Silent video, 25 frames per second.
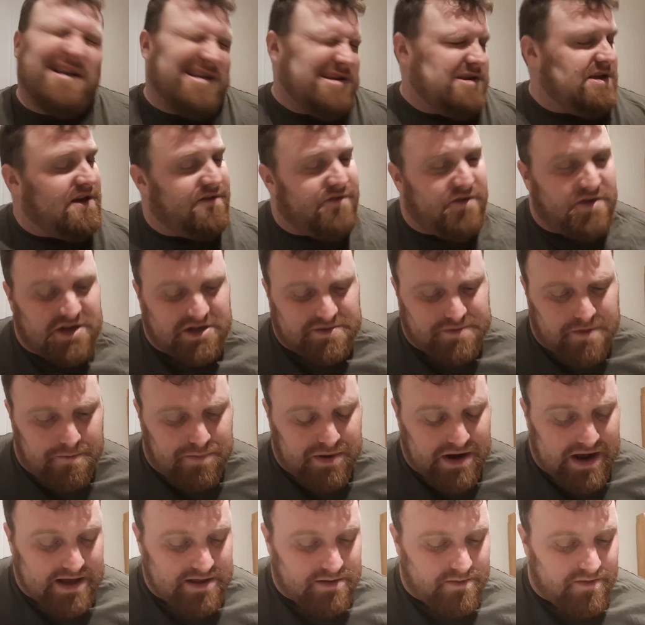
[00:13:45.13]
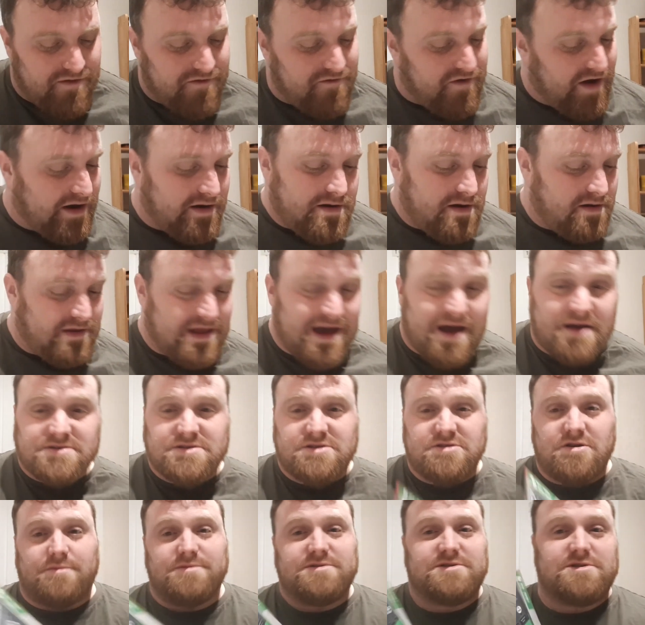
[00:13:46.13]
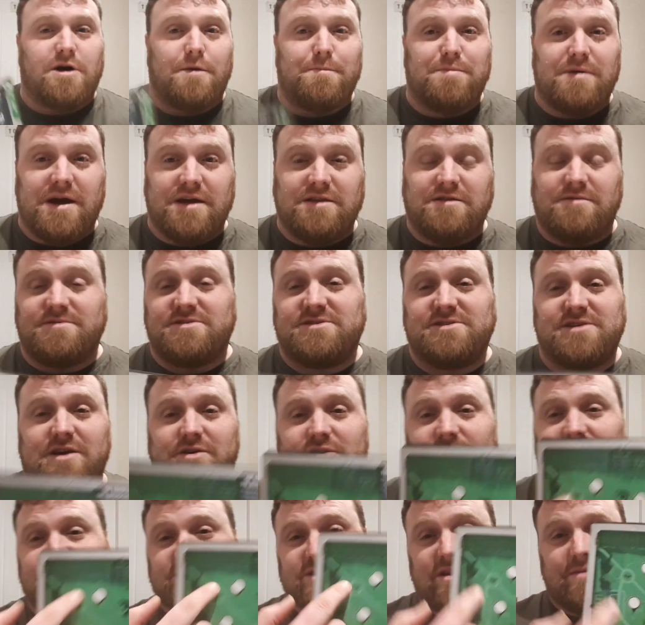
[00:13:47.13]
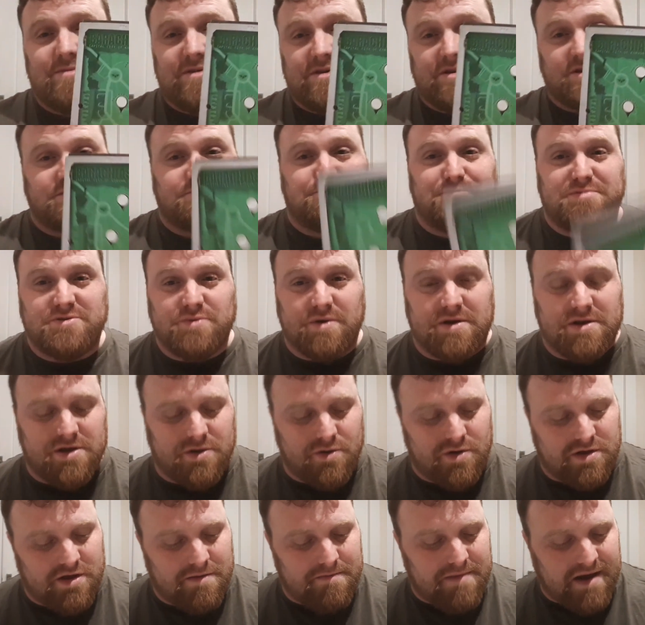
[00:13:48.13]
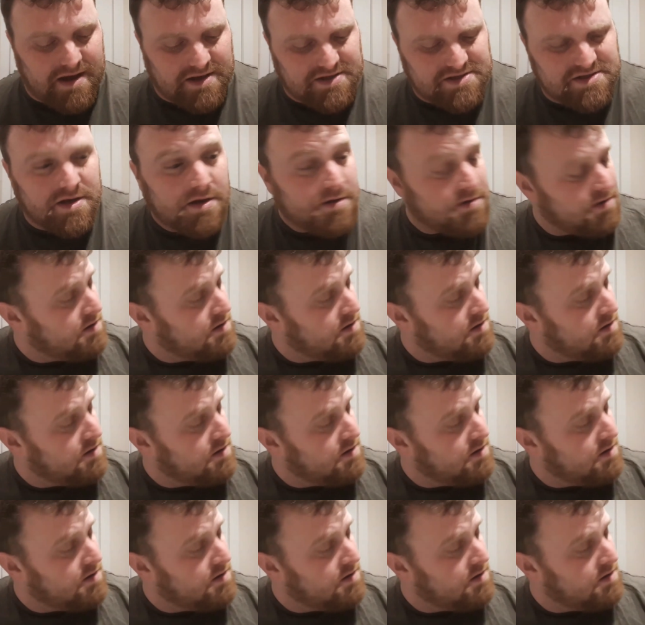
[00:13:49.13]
If you've just been playing them for fun, now's the time to start playing them seriously, because between you and your mates,